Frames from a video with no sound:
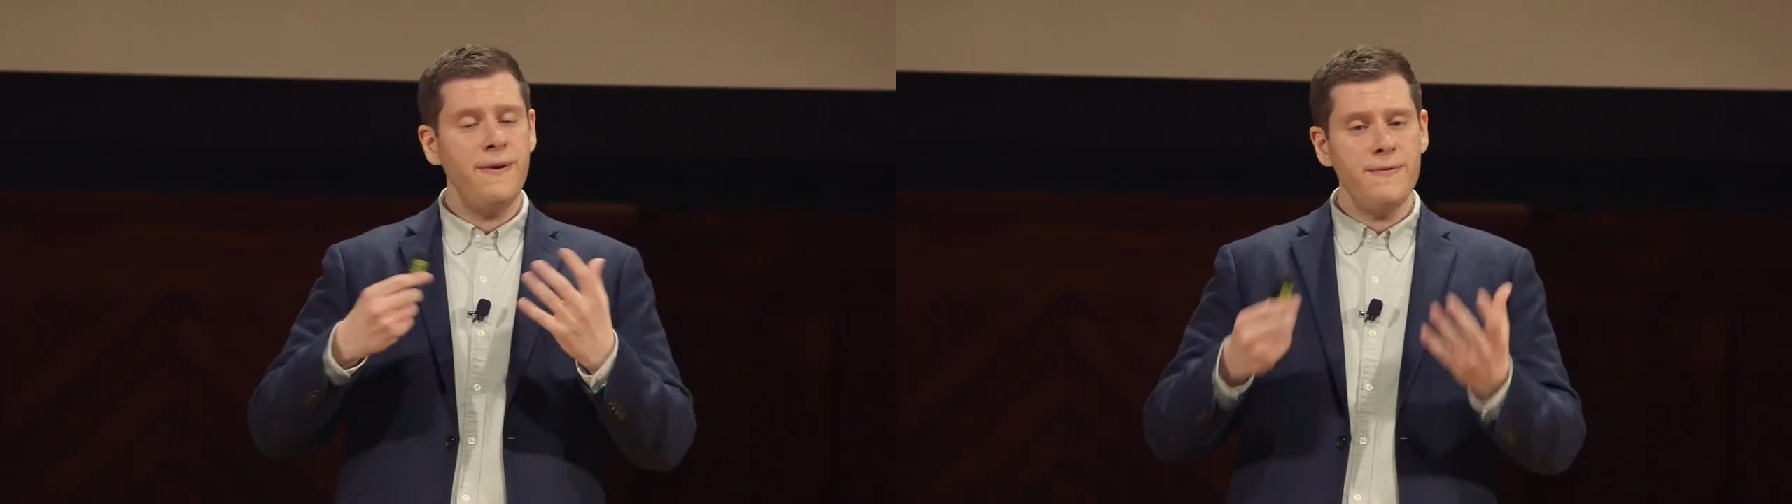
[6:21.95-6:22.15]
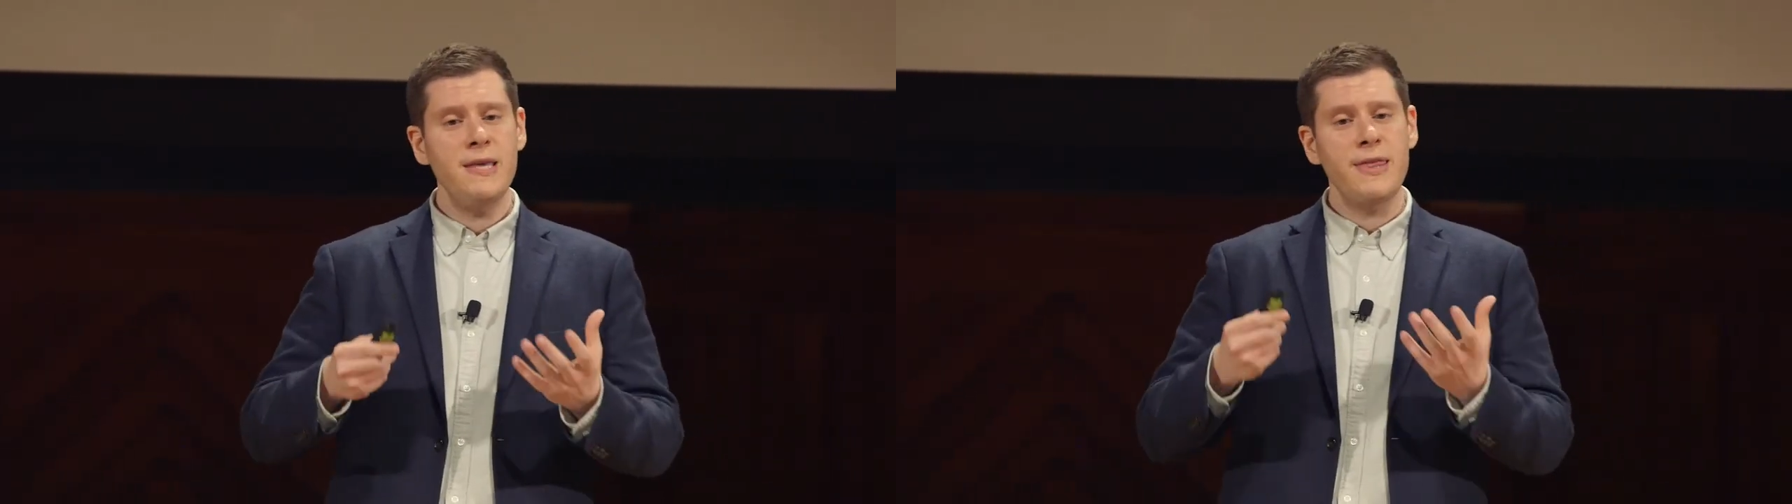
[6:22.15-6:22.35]

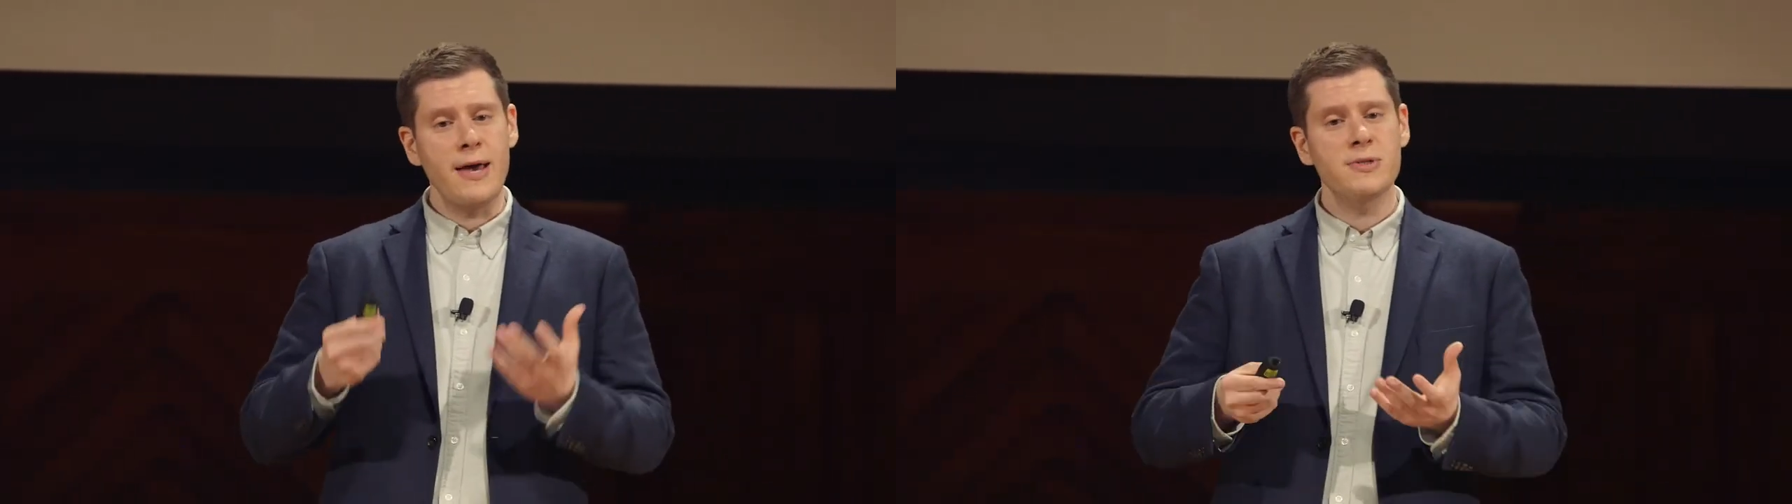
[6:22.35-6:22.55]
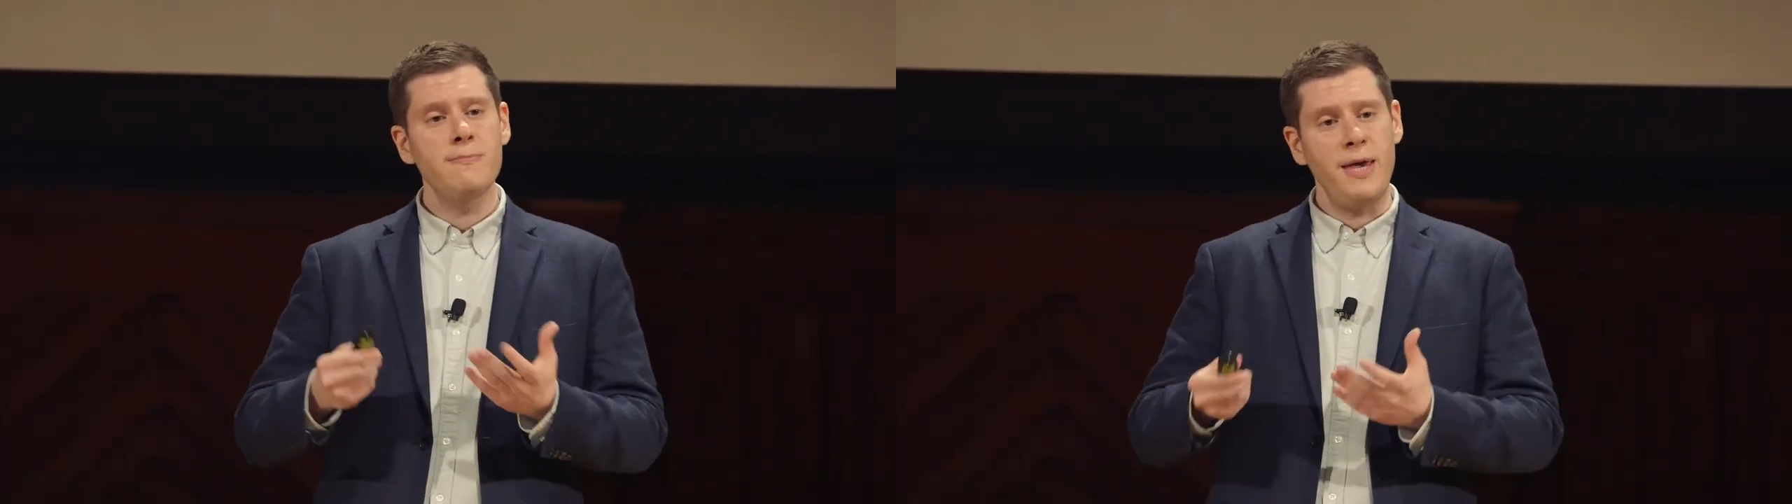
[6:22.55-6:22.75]

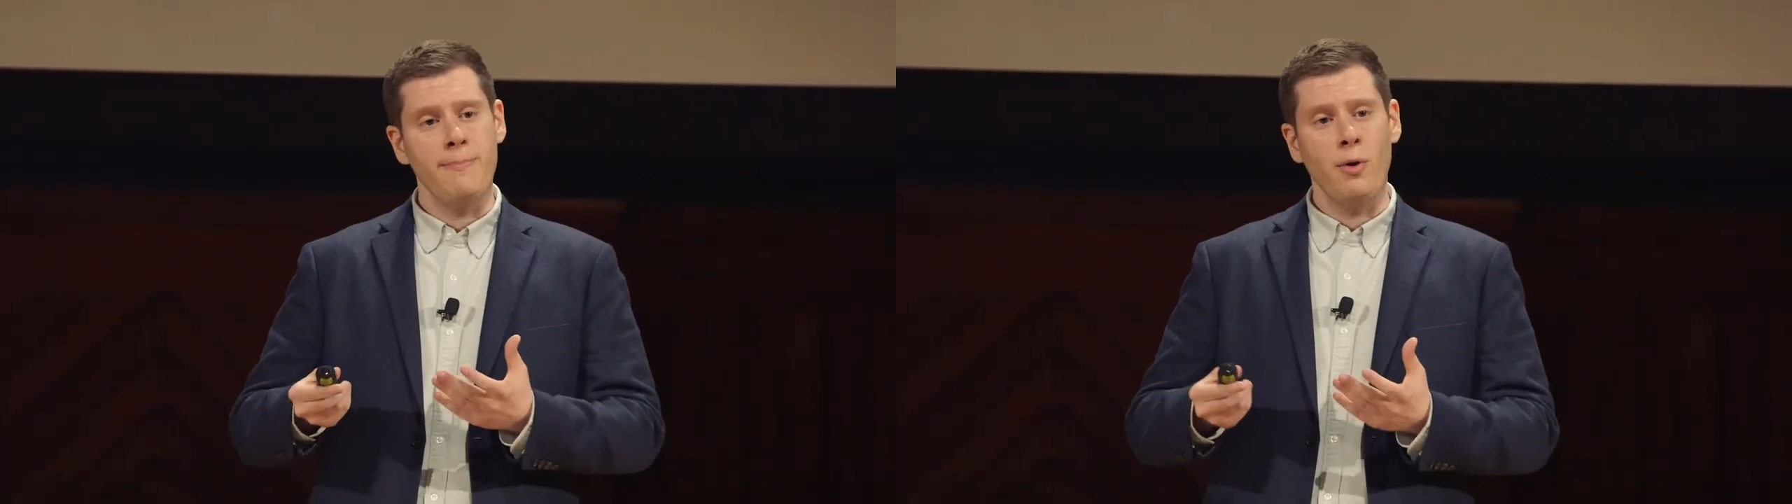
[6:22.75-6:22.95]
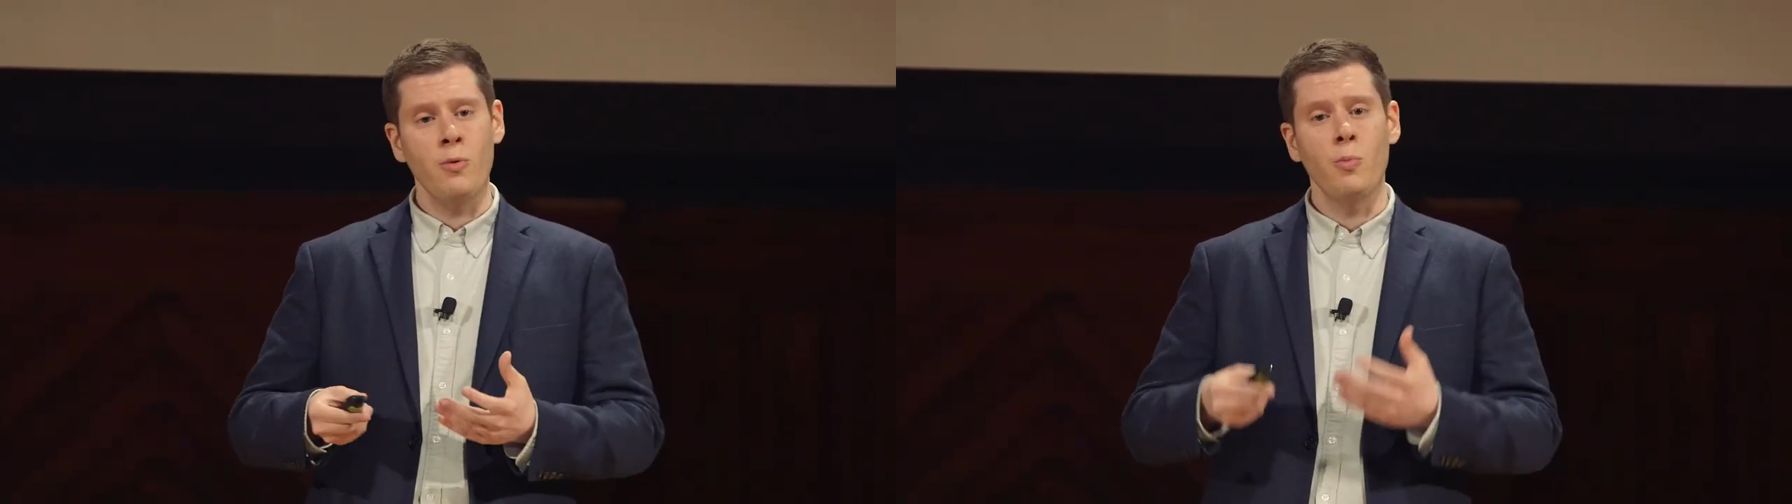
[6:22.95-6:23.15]
50,000
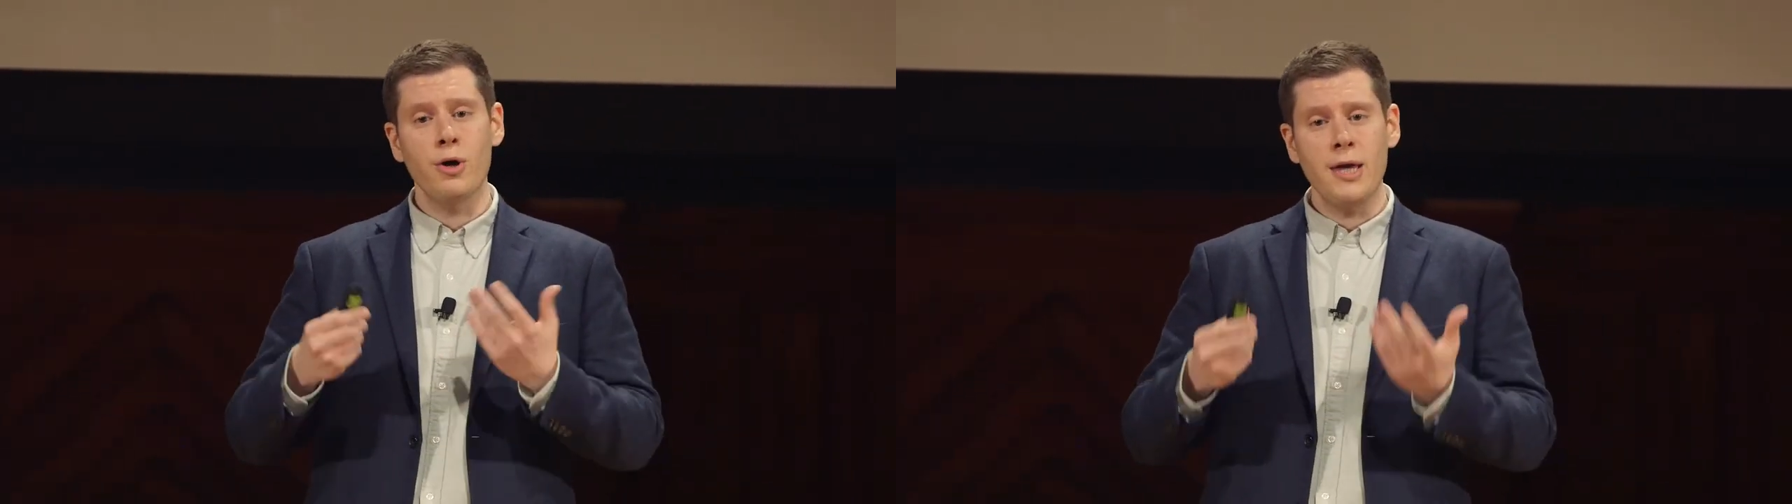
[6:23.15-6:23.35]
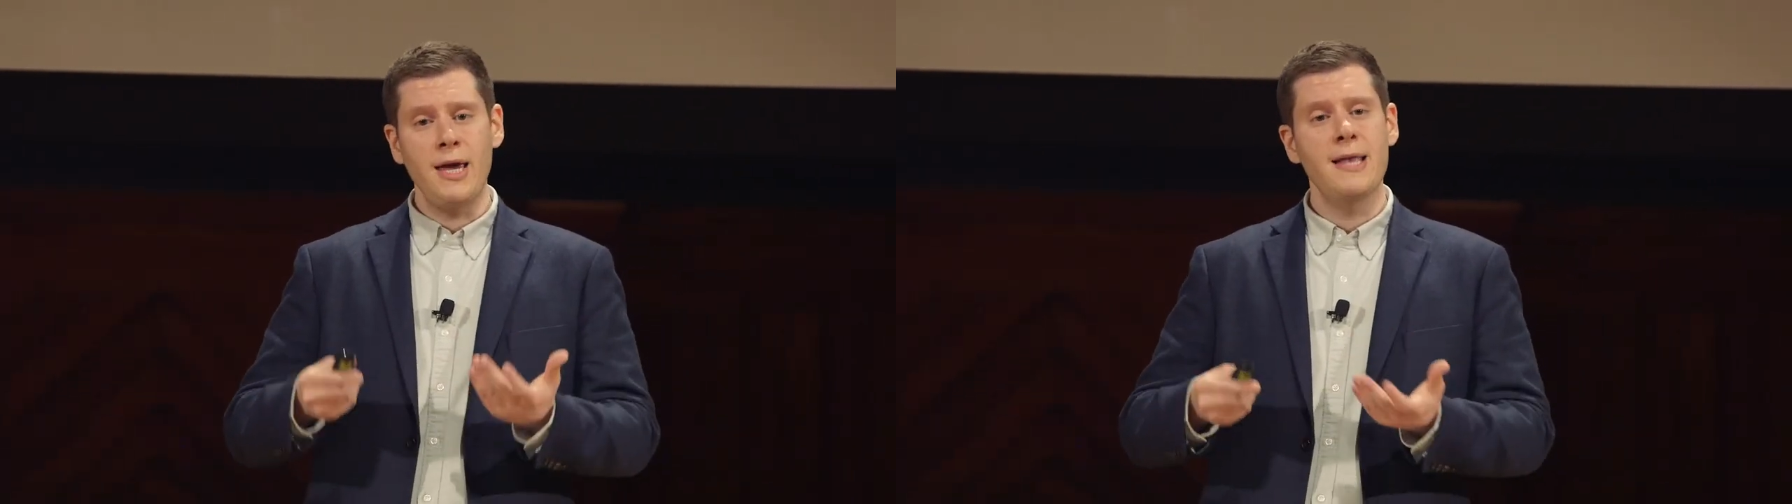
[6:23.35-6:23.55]
people
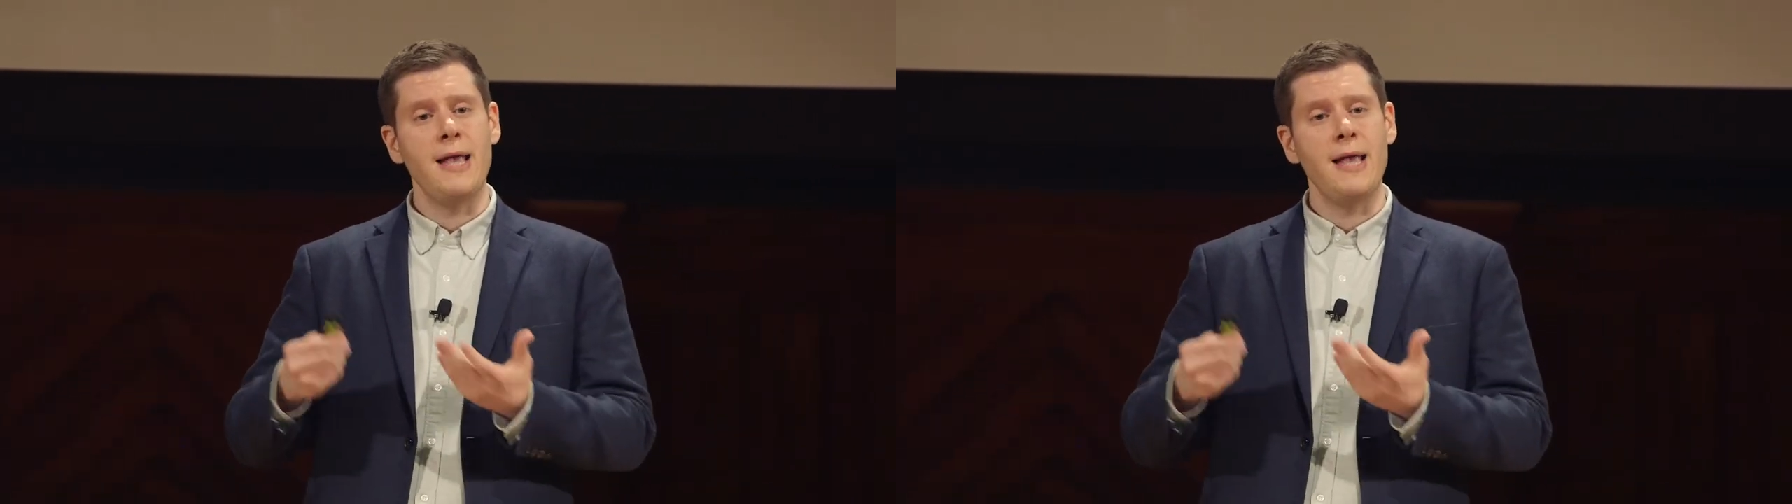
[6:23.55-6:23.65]
working at